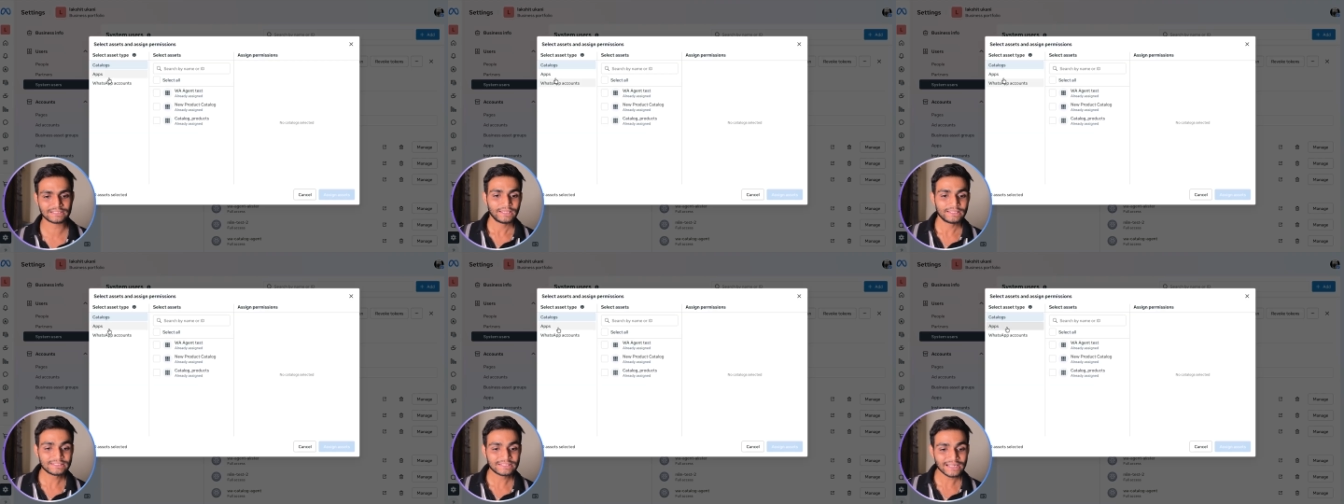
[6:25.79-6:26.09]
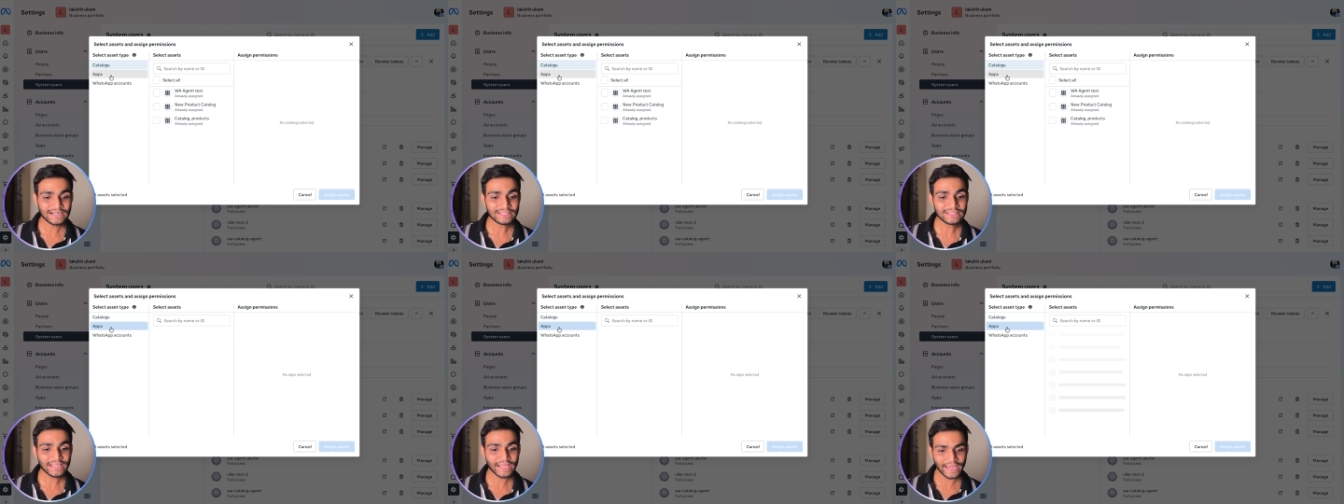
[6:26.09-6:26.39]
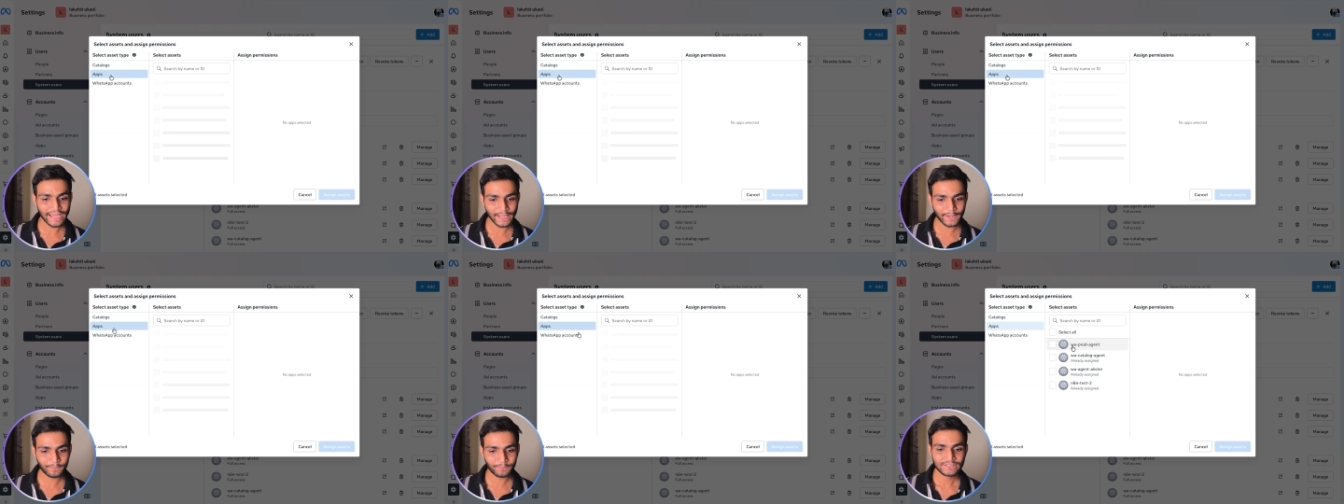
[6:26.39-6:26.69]
inside
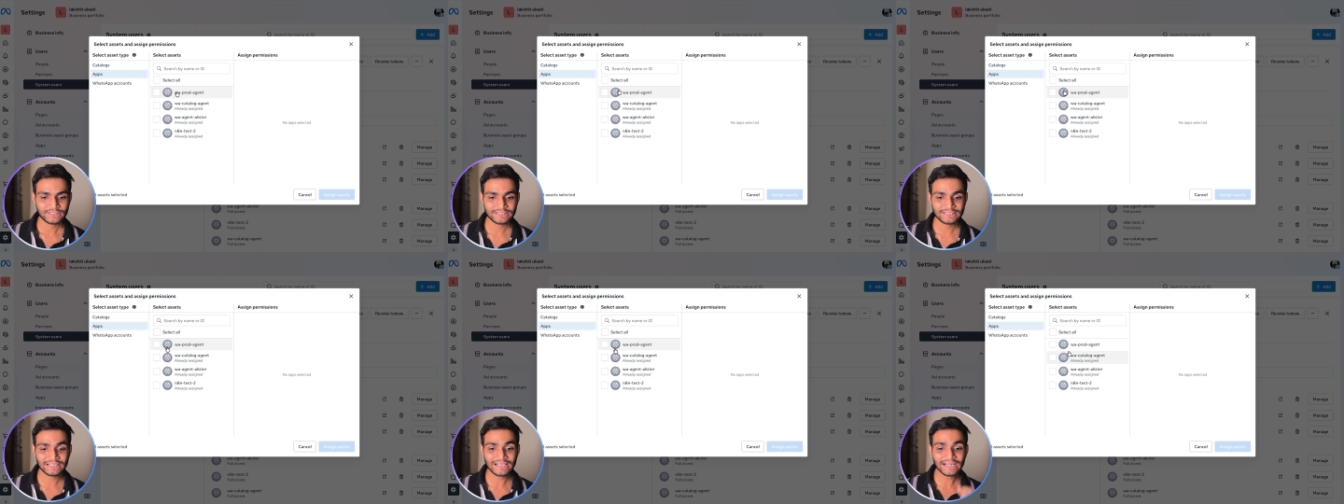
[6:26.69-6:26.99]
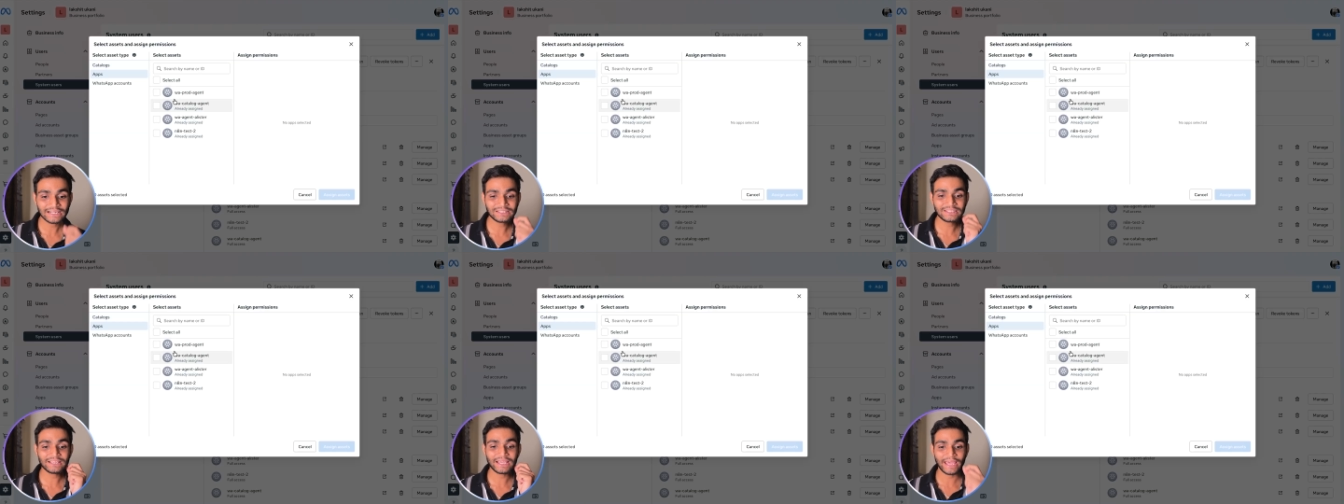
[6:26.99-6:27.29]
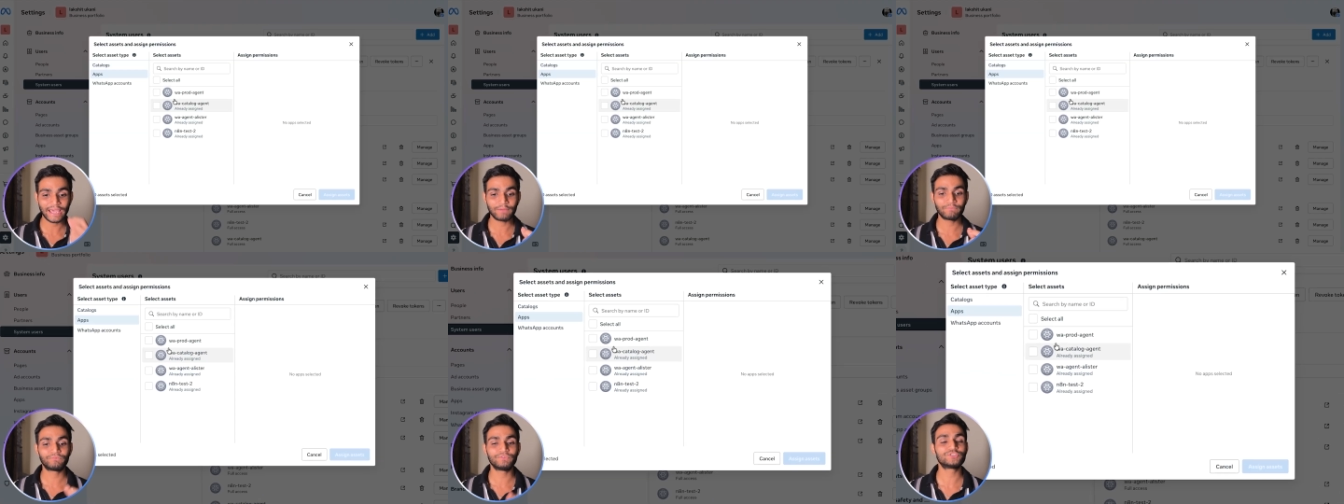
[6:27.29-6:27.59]
the app select the
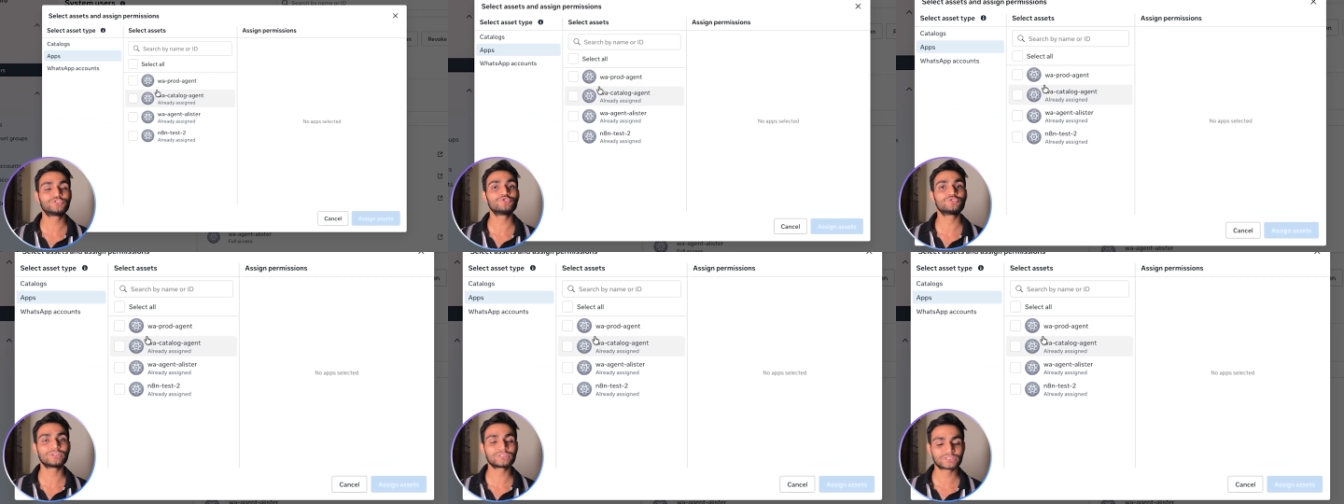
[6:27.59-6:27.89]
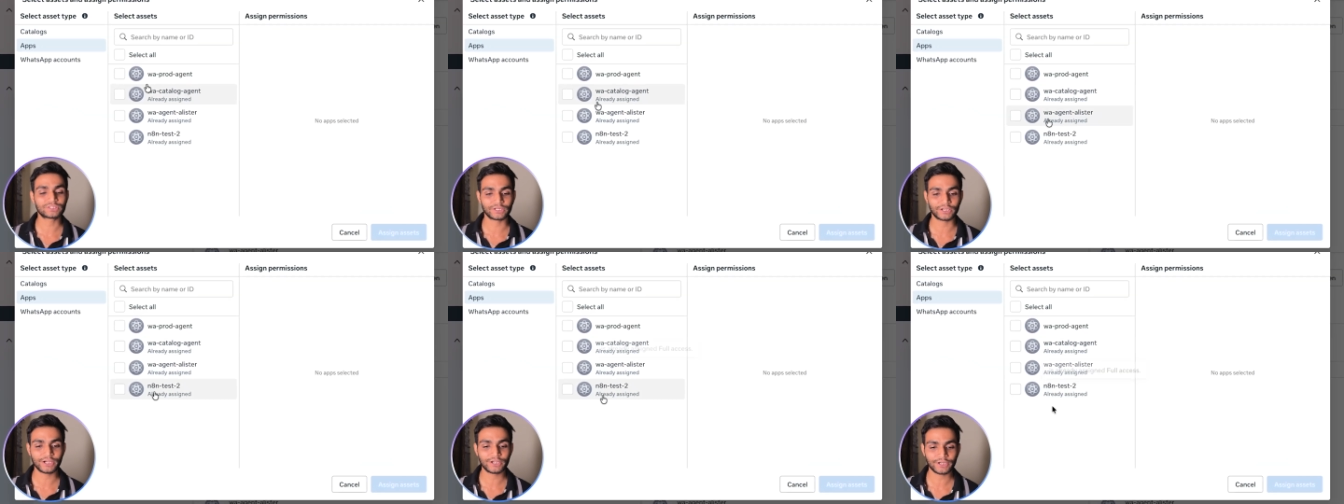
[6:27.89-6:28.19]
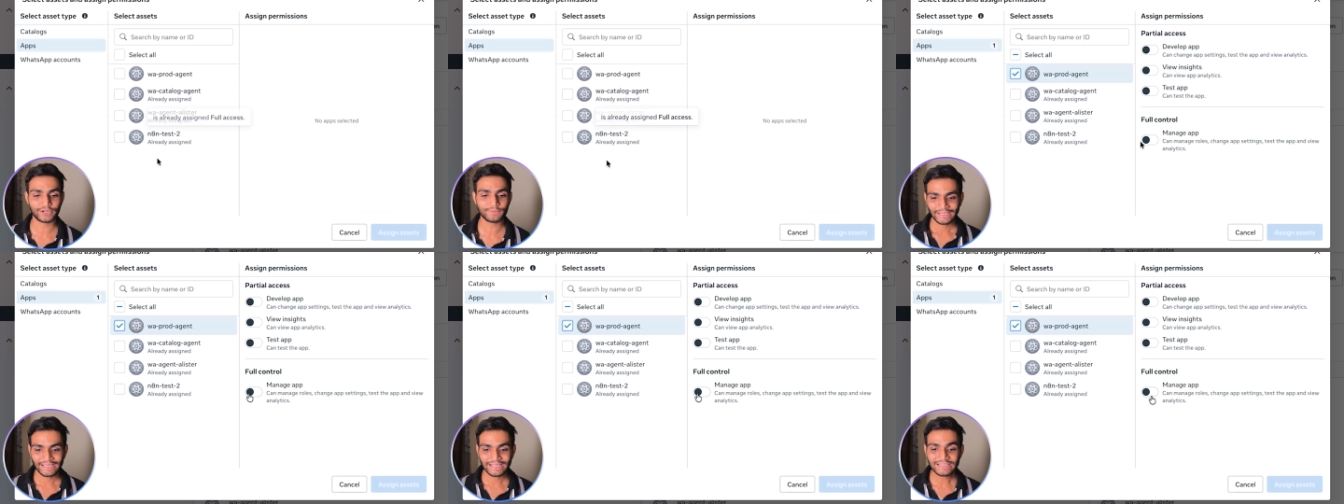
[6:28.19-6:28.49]
app which you just
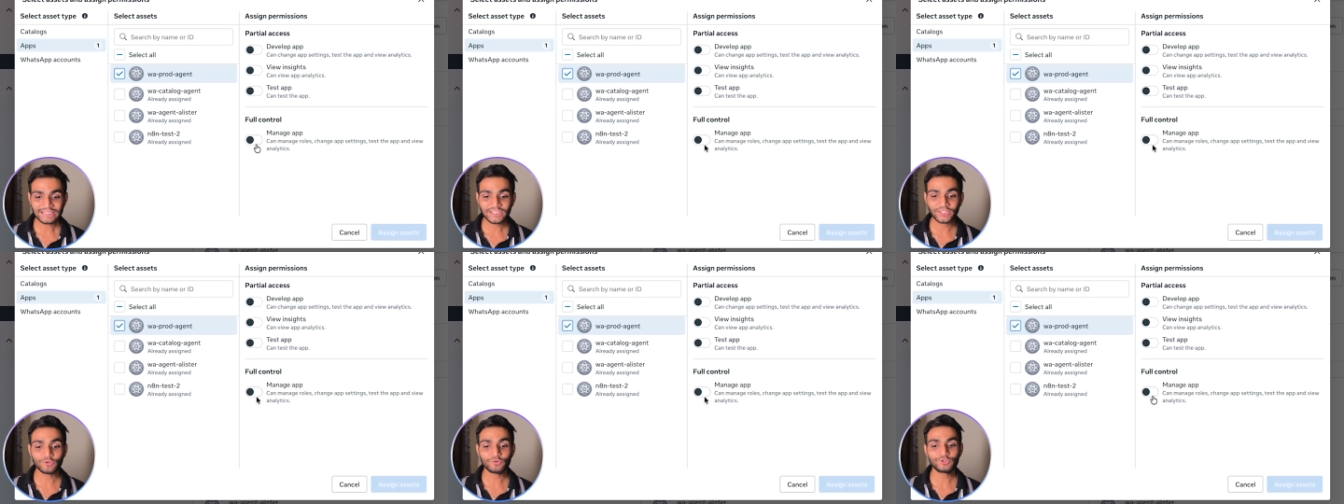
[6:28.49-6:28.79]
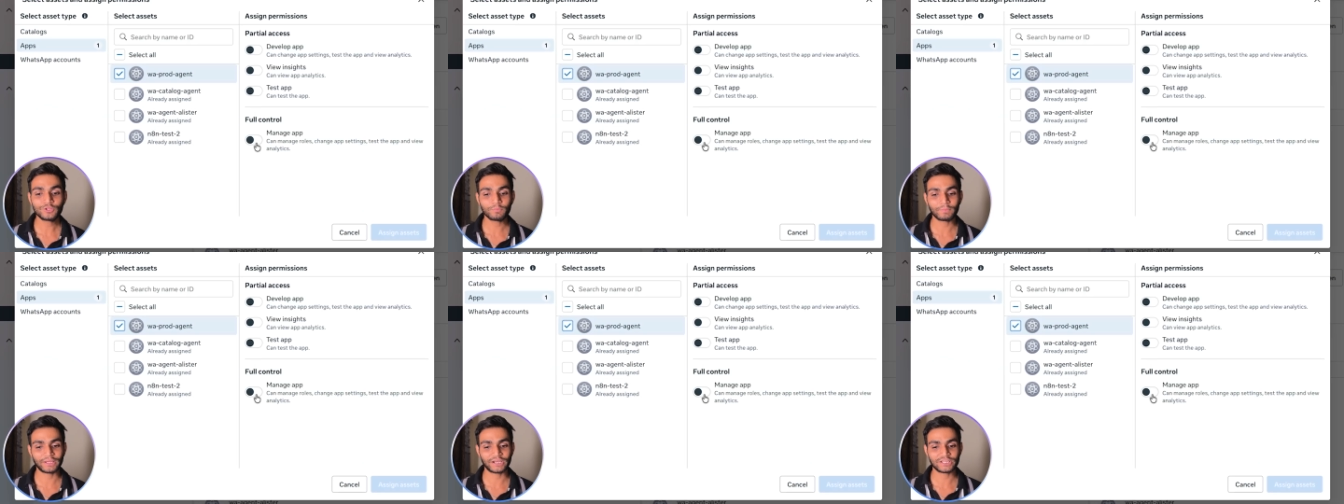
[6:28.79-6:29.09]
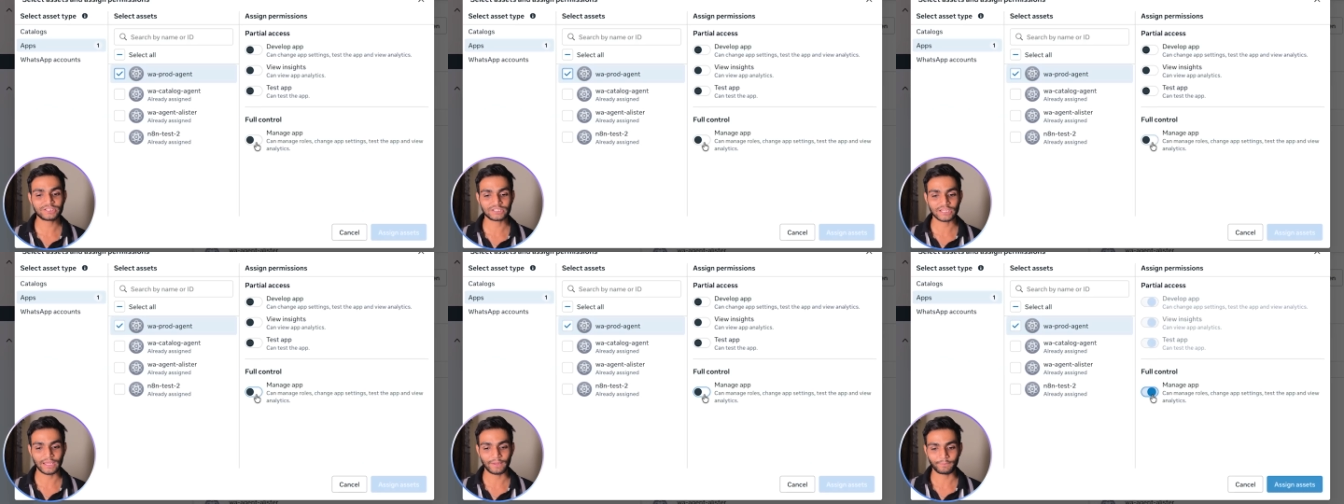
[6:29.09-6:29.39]
created and give the
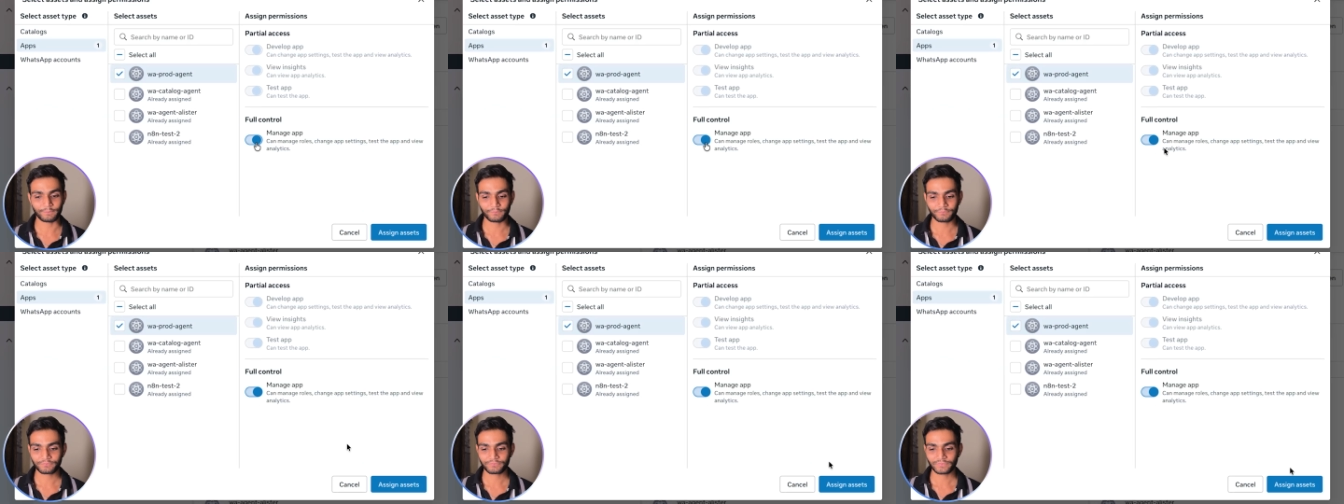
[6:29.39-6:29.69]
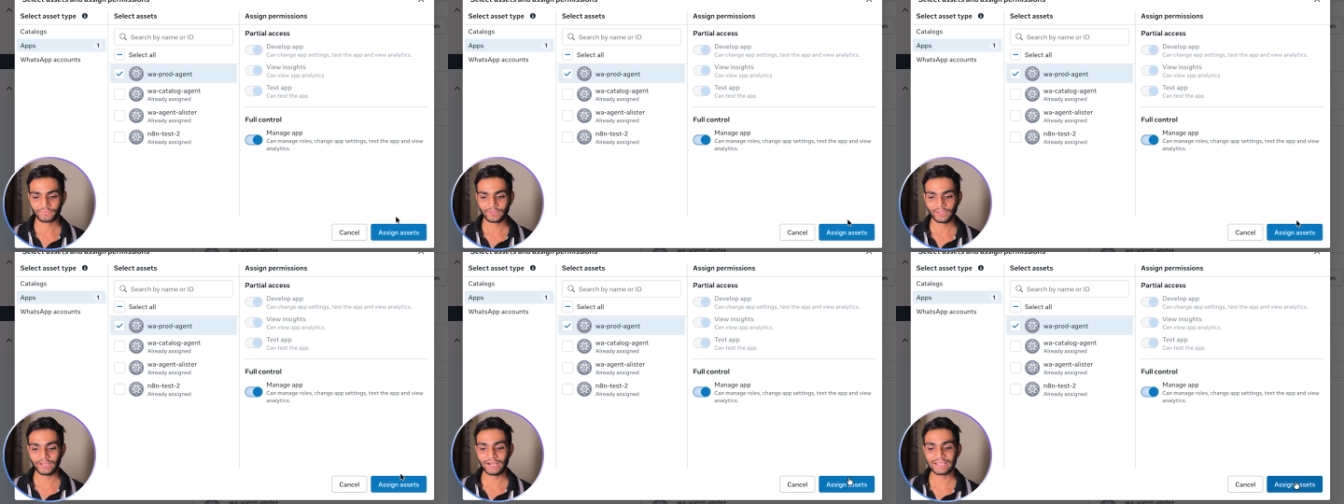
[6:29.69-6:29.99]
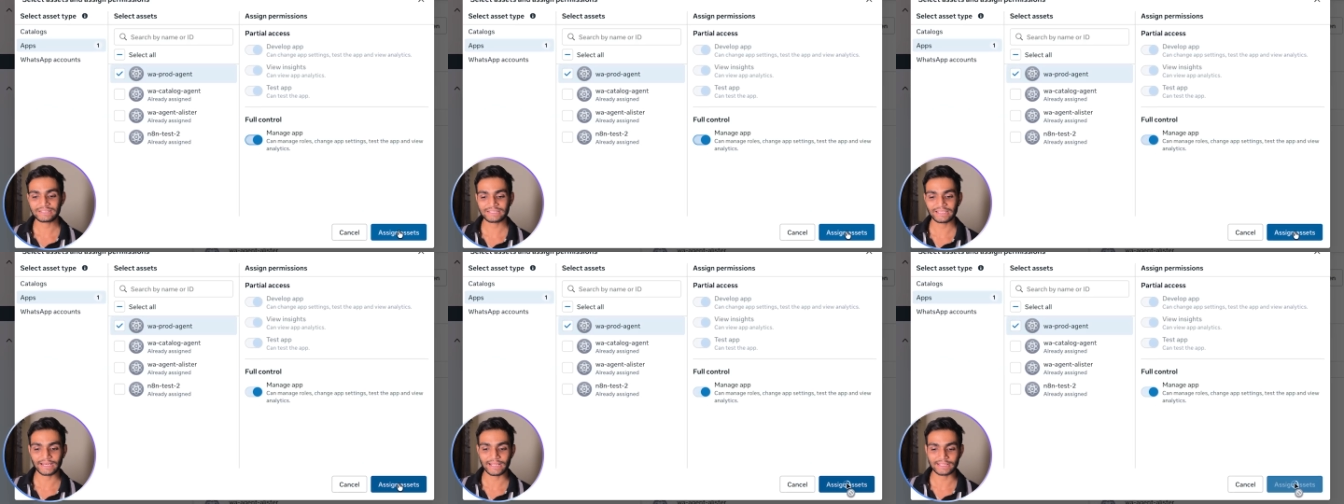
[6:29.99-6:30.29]
manage app and assign